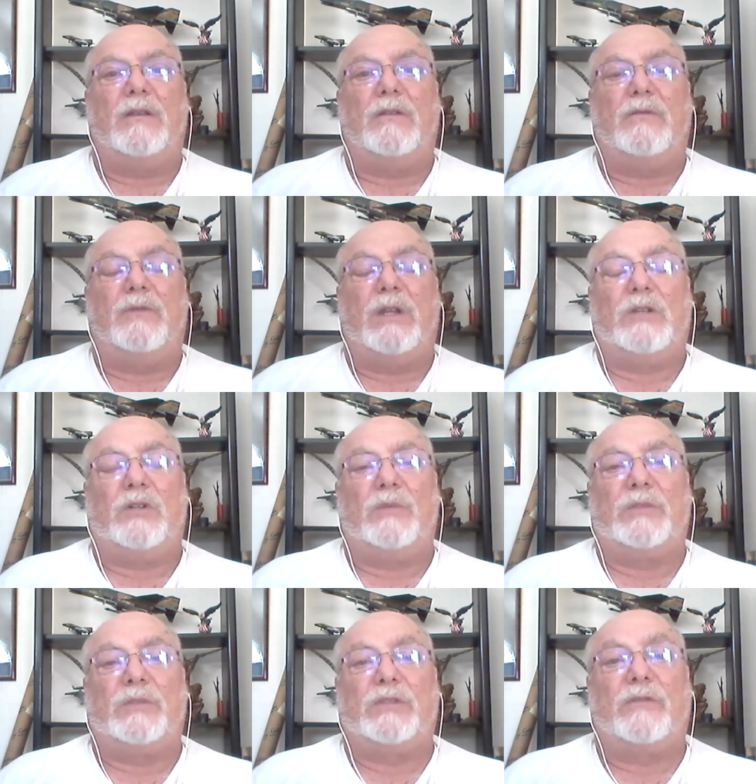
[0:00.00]
in terms
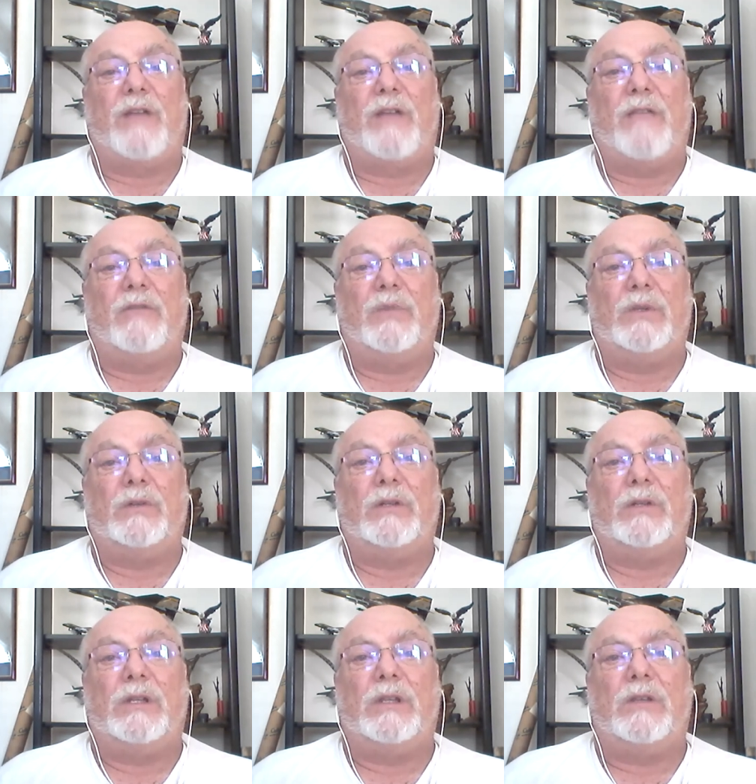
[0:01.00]
of
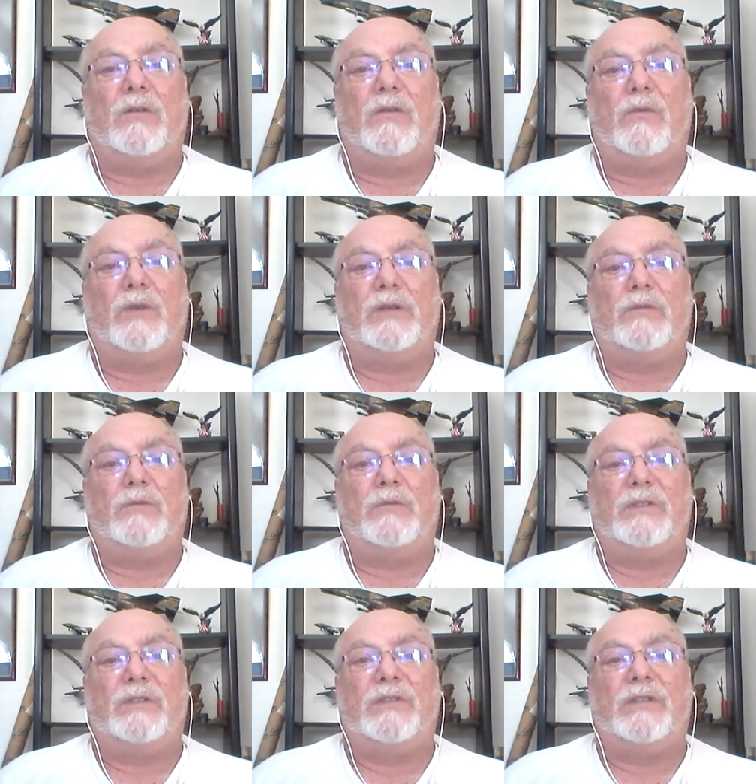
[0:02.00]
survivability or
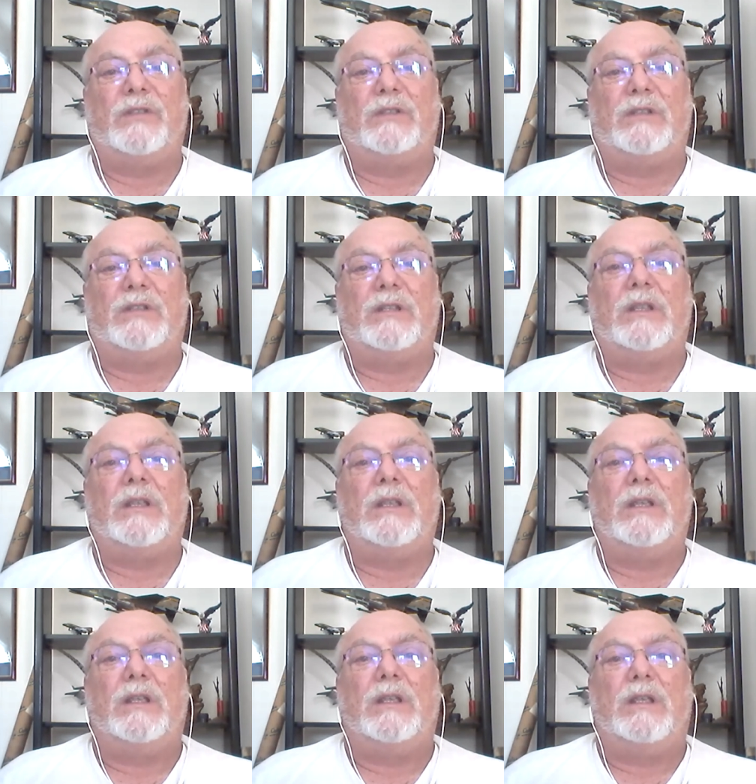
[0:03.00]
resiliency
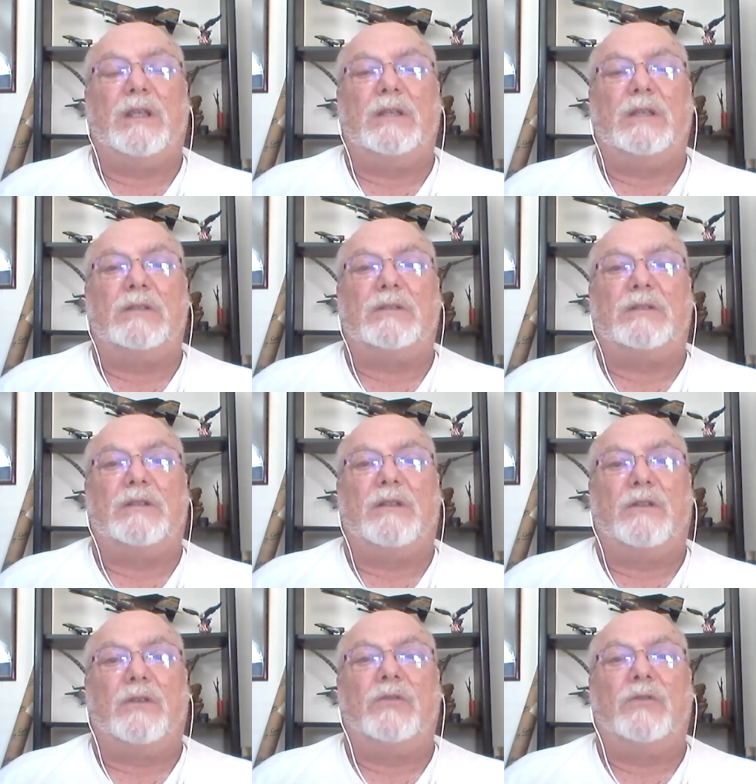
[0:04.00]
is
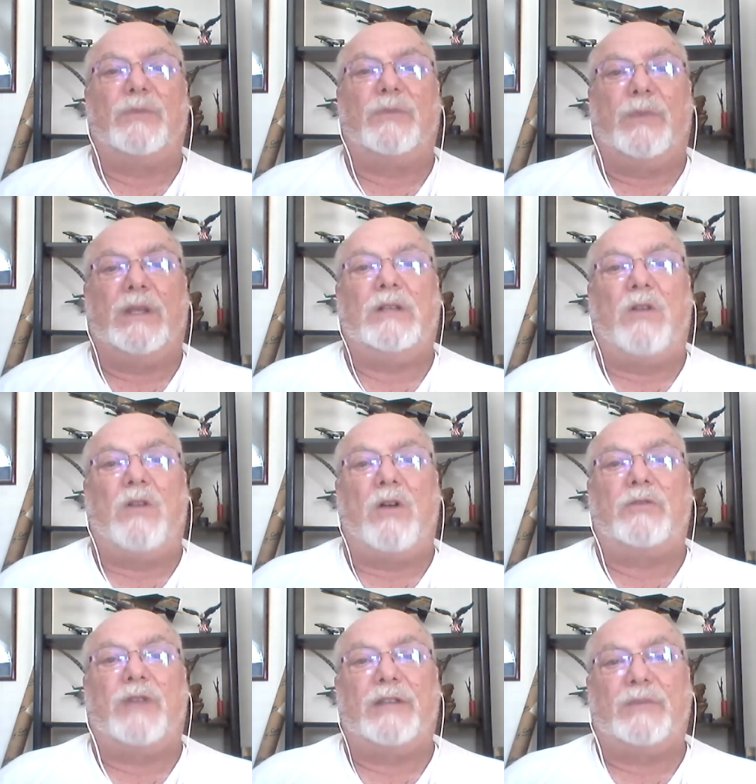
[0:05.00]
those big long
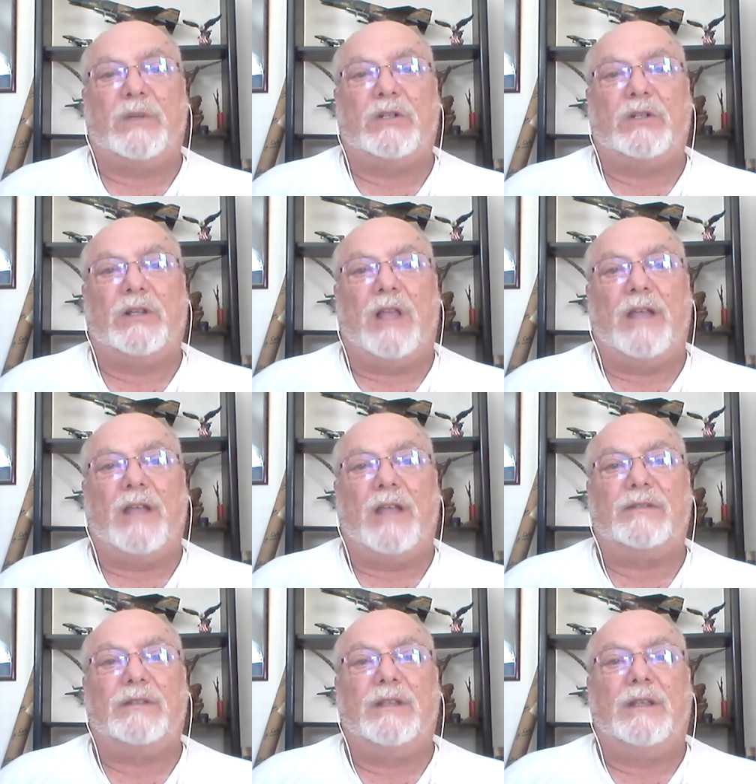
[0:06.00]
transmission lines.
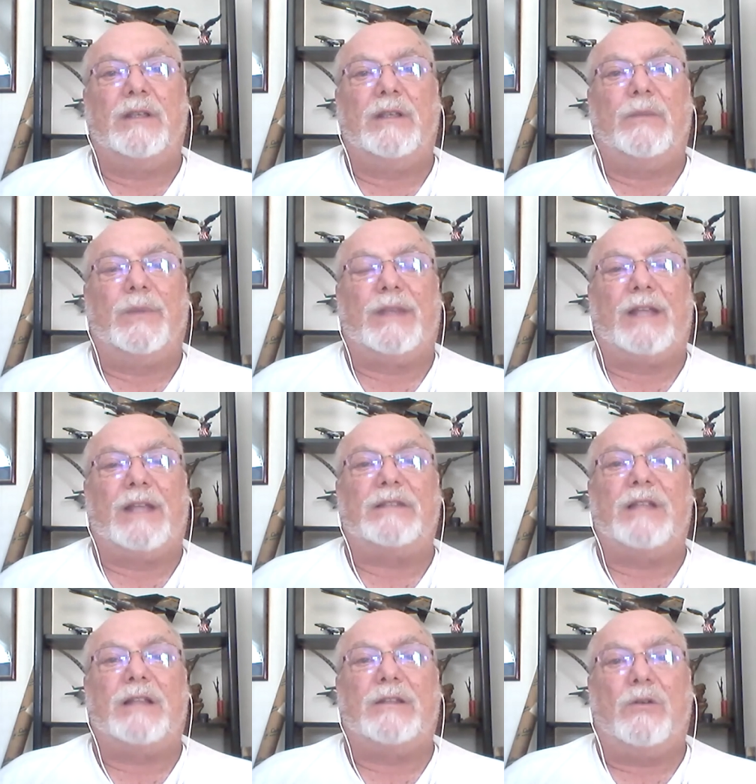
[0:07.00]
But that's
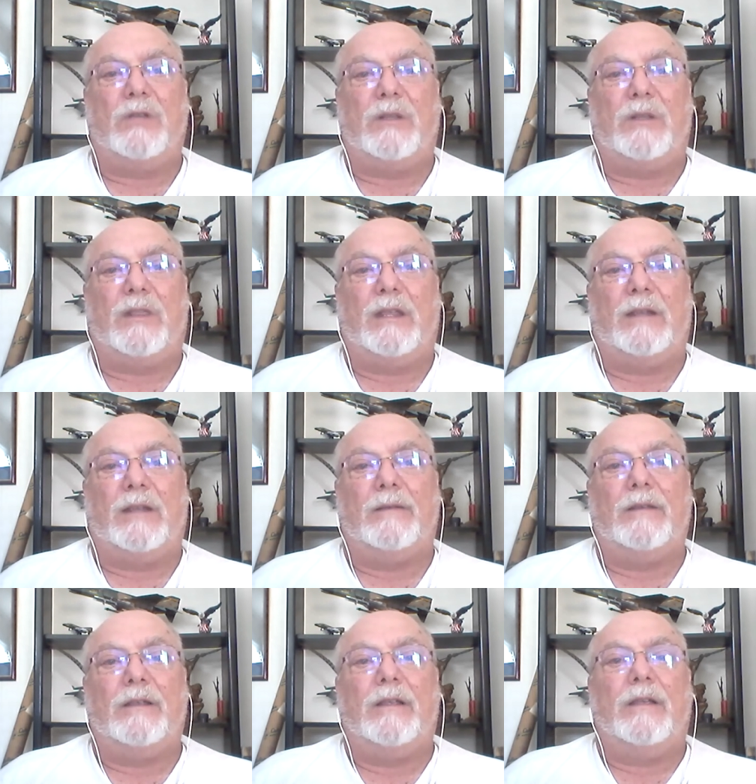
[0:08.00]
not the only thing.
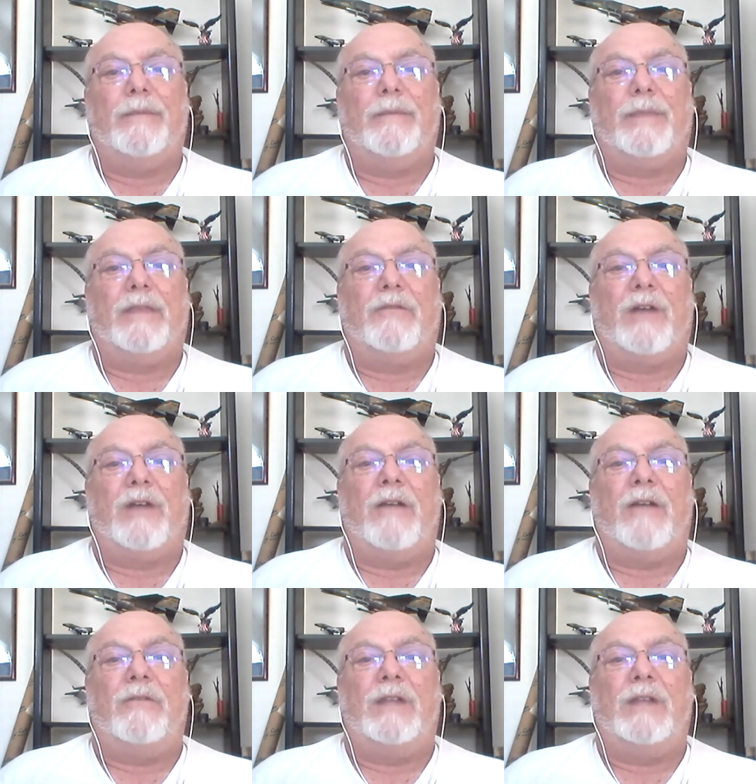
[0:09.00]
For
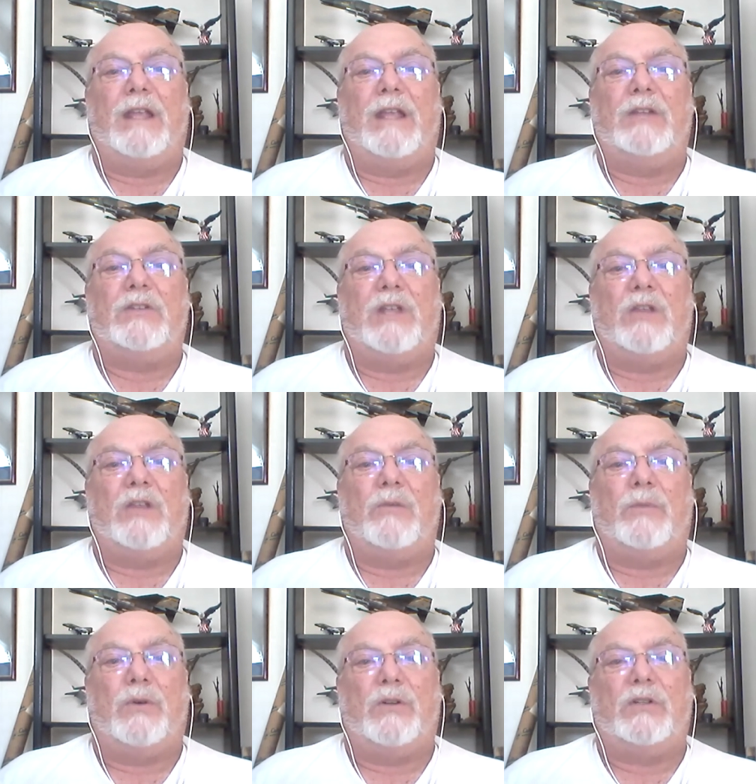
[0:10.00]
every inch that you
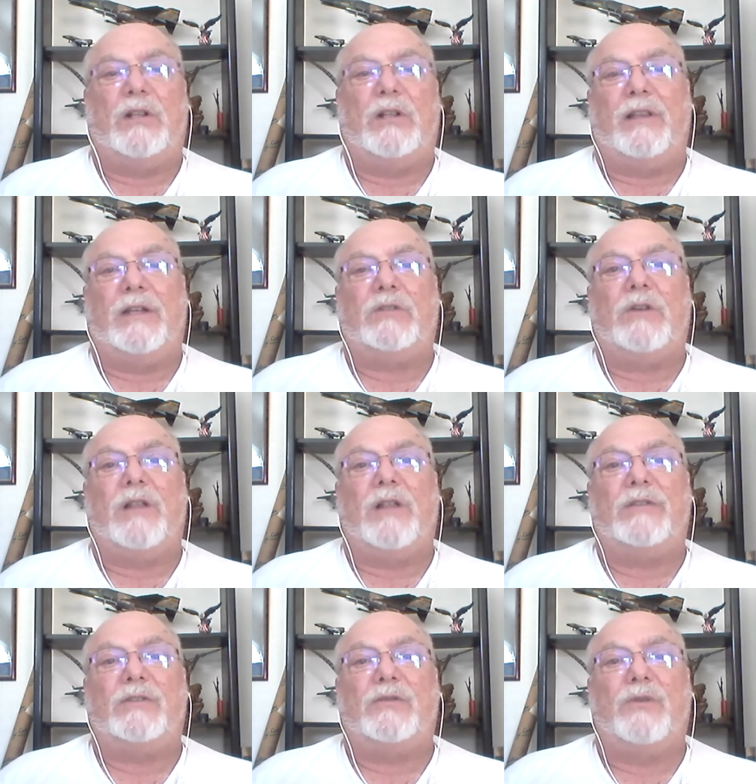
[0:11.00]
push
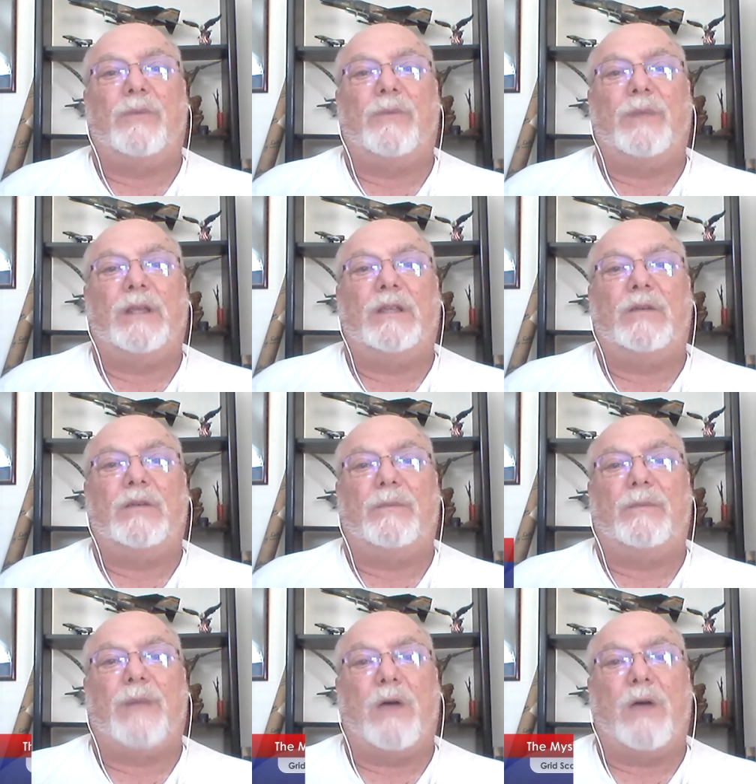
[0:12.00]
electrons through a big
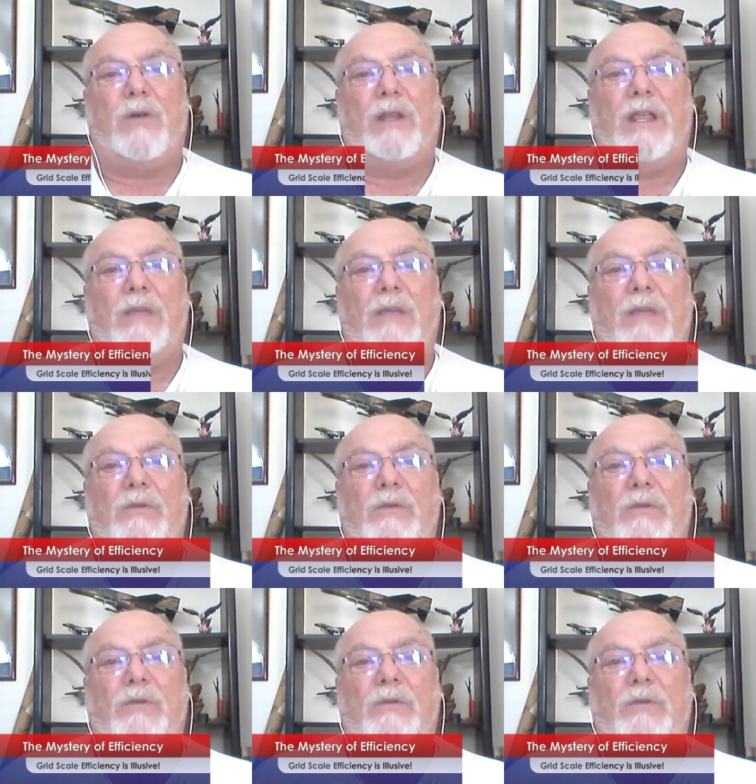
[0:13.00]
power cable,